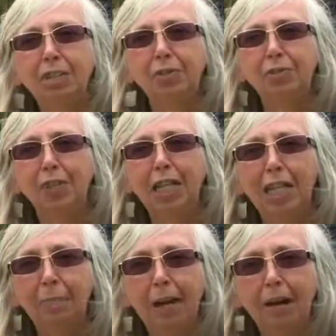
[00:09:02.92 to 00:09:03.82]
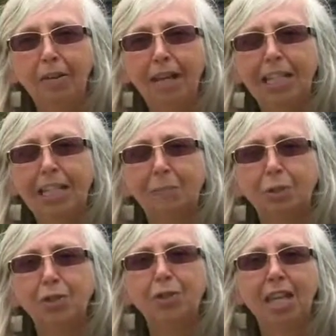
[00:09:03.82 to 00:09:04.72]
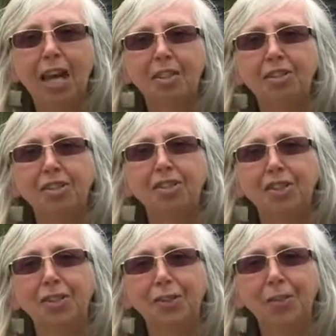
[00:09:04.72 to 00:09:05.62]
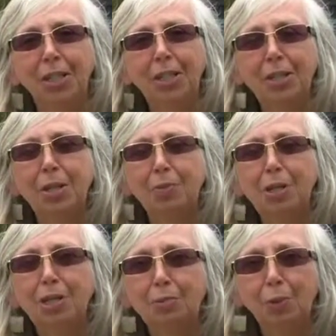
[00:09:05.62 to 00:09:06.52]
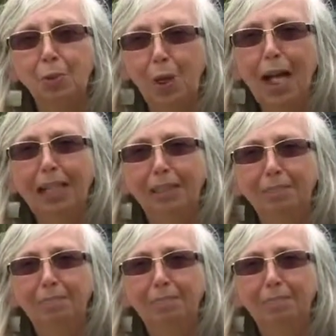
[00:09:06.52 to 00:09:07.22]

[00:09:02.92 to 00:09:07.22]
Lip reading: a good feeling about that, and I'm sure the others do, so I wish them all well.